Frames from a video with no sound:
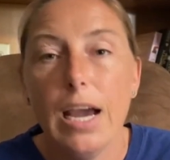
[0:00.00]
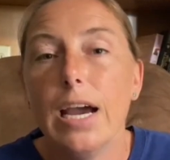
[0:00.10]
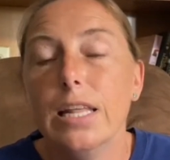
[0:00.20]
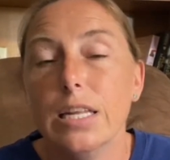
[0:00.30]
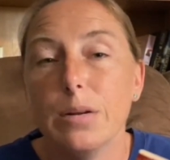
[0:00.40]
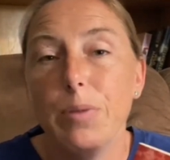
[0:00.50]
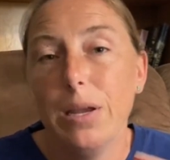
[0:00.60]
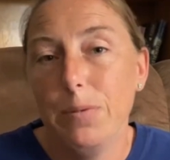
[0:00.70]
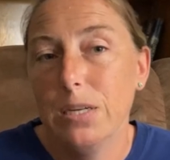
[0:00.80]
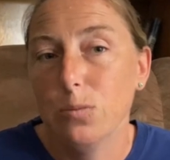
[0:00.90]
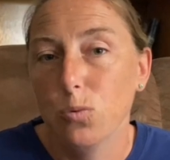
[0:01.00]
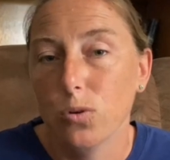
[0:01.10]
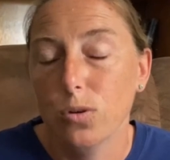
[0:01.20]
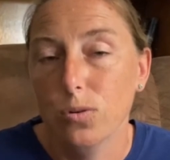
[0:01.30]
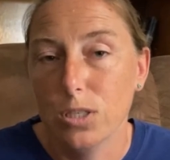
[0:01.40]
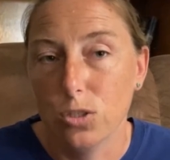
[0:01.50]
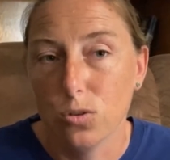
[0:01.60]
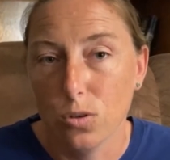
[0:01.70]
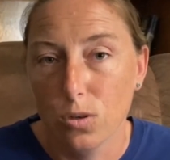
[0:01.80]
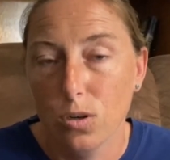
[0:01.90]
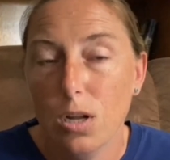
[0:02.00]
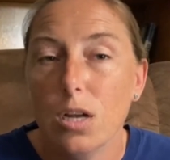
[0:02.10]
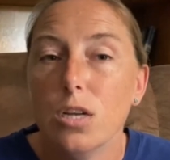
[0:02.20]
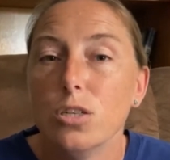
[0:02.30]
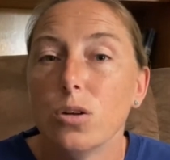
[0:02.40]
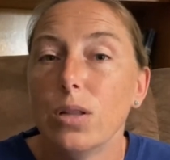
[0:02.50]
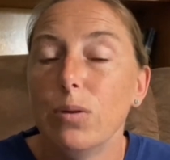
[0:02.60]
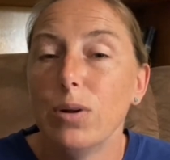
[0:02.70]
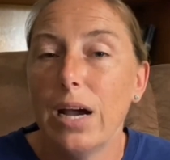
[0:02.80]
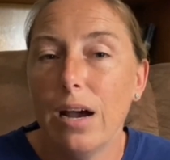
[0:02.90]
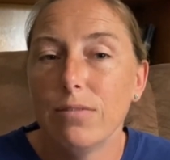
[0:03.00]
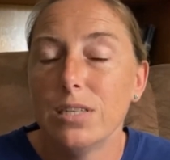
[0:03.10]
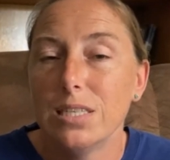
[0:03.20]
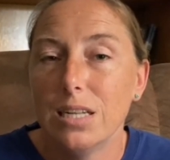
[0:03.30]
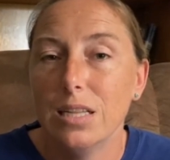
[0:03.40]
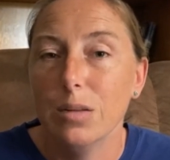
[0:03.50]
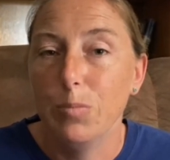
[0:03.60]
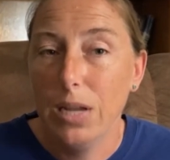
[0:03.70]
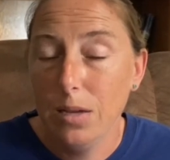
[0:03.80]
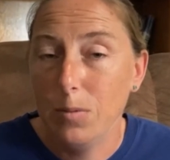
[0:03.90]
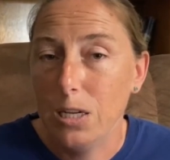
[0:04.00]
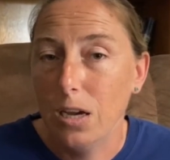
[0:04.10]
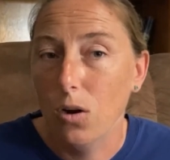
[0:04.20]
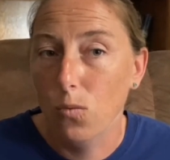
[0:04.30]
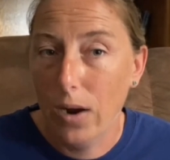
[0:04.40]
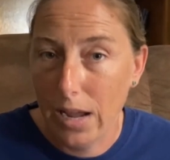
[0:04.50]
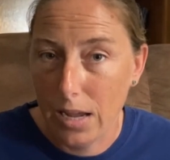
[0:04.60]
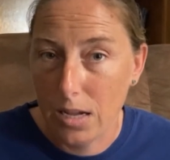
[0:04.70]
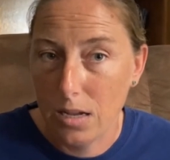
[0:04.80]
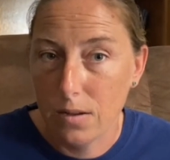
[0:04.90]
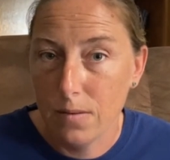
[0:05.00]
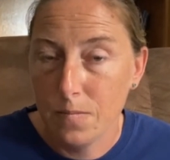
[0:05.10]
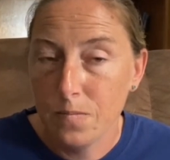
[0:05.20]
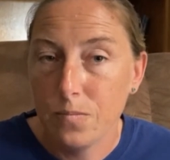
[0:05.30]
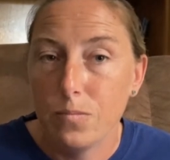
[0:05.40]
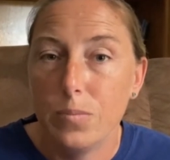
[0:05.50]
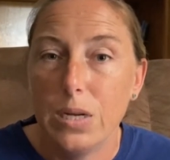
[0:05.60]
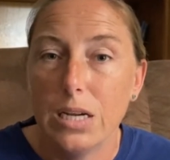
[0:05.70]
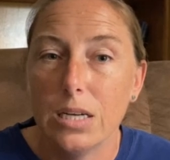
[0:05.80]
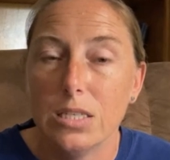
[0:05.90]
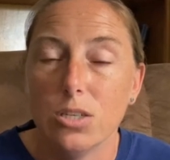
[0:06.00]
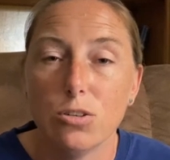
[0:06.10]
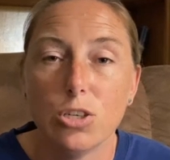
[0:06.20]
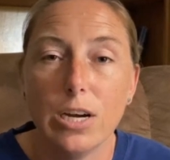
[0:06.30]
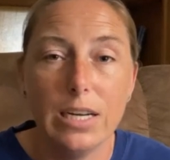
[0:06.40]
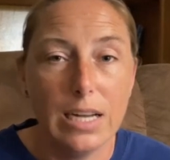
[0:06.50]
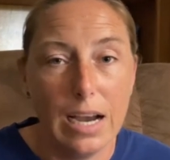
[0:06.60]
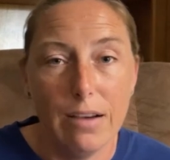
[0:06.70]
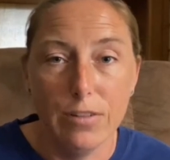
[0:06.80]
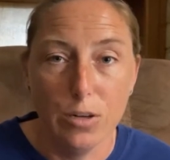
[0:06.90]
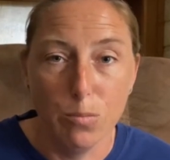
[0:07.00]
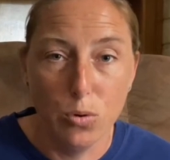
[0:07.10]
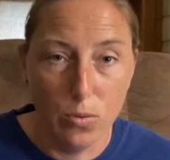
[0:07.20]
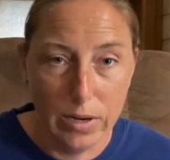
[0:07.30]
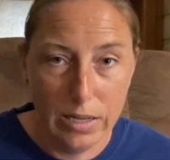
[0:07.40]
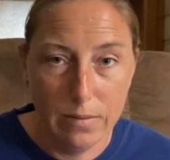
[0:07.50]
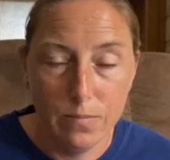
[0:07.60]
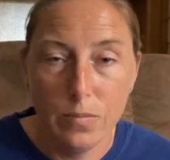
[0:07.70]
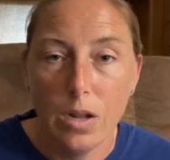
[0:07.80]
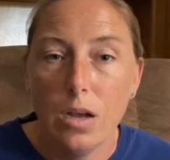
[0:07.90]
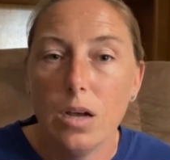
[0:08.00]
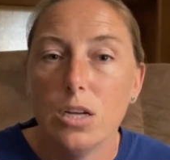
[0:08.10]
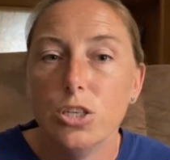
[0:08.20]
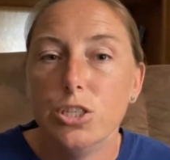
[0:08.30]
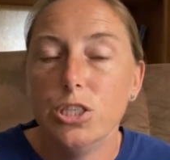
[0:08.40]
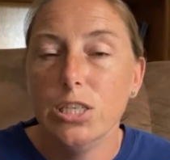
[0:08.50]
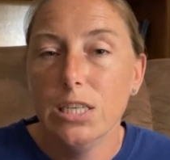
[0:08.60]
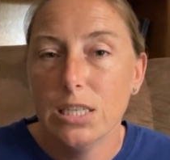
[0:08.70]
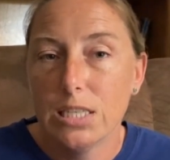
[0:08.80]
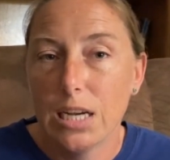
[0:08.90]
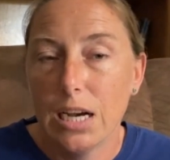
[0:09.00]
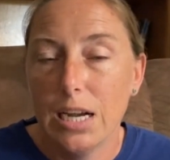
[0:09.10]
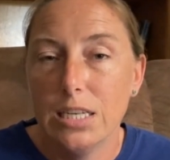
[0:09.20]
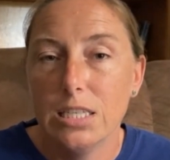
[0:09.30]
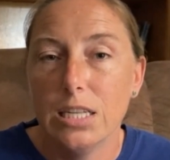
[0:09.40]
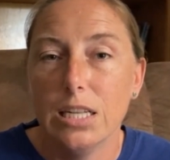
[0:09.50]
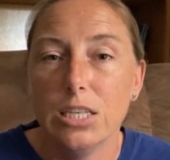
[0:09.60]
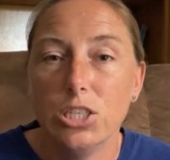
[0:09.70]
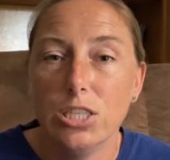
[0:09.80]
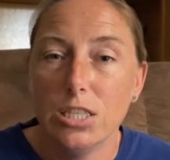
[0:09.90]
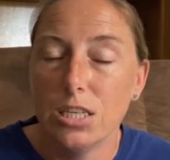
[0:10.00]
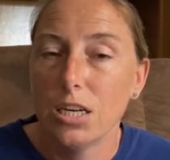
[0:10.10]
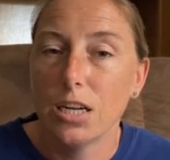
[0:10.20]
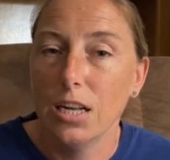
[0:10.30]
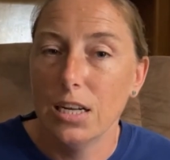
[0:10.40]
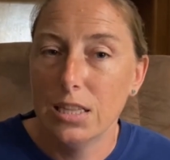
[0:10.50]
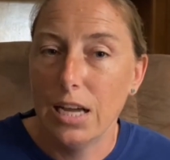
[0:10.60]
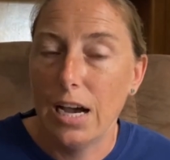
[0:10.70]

And then a baby is born who is a girl. So they would have to send the baby away because they're trying to have their boy. she decides that she's not going to let that